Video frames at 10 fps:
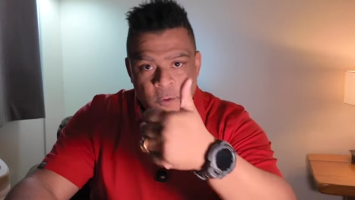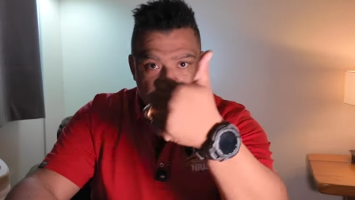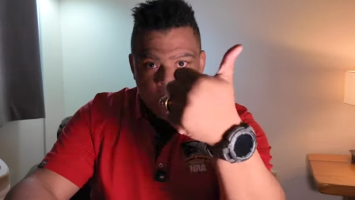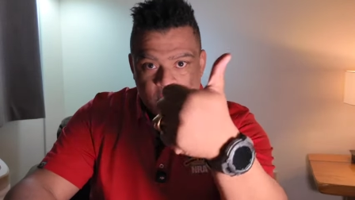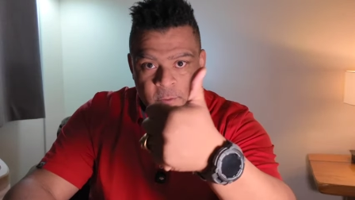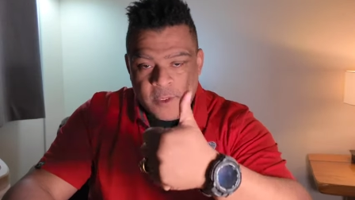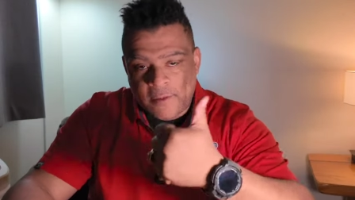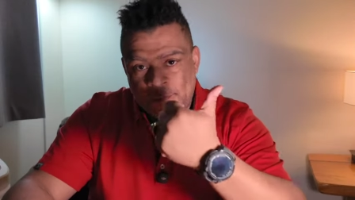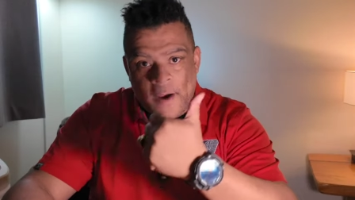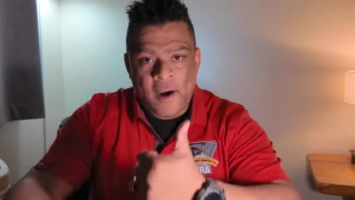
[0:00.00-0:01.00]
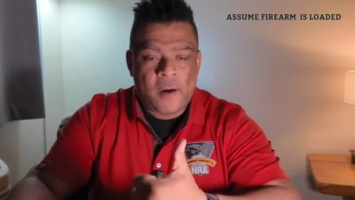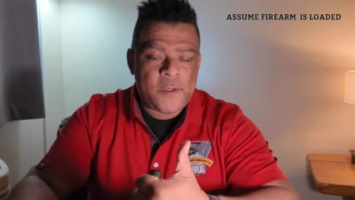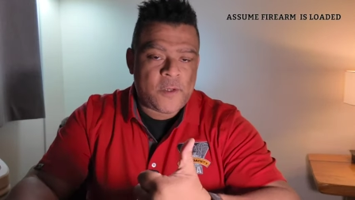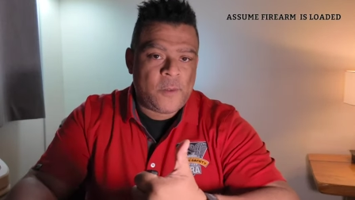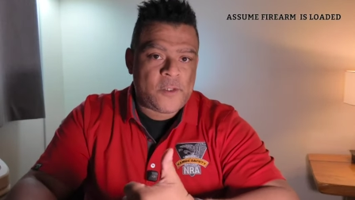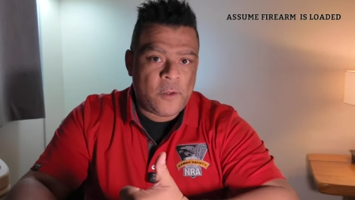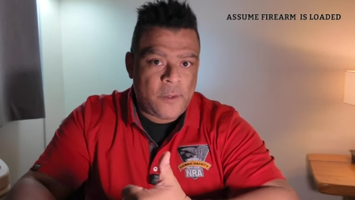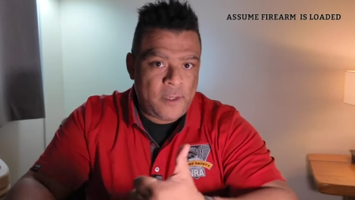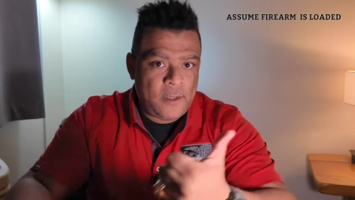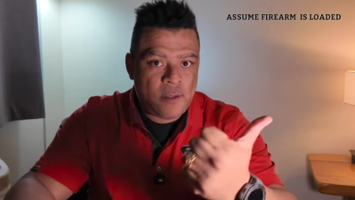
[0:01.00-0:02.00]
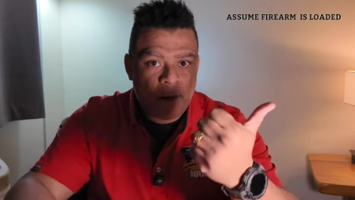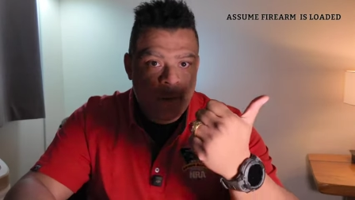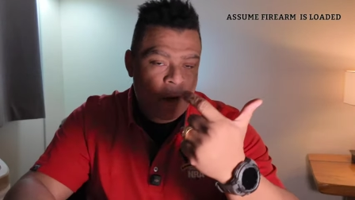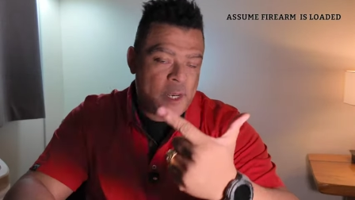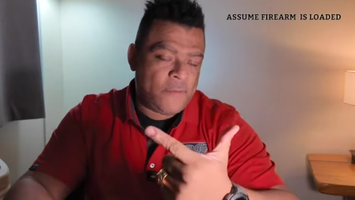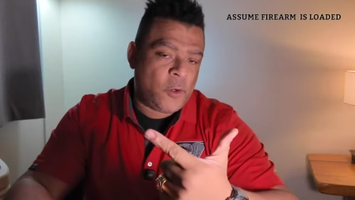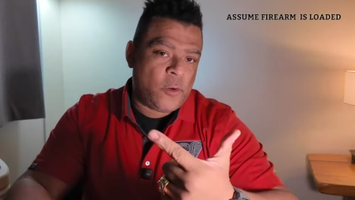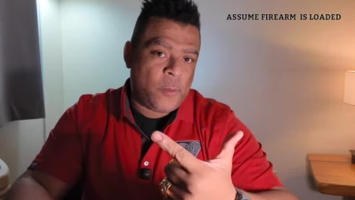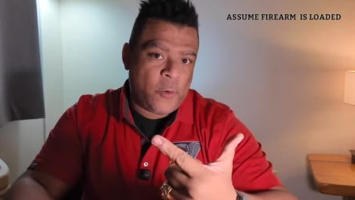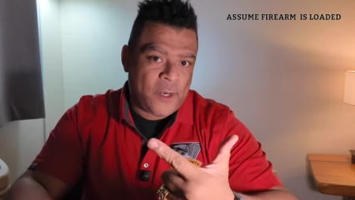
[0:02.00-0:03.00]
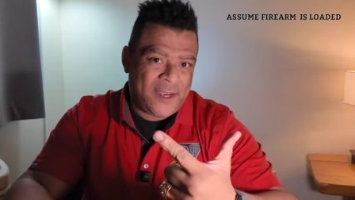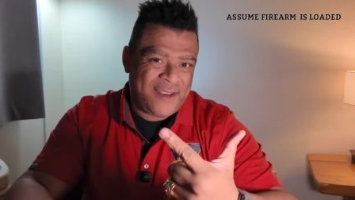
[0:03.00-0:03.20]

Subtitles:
going to assume that the firearm is always loaded. We're never going to point at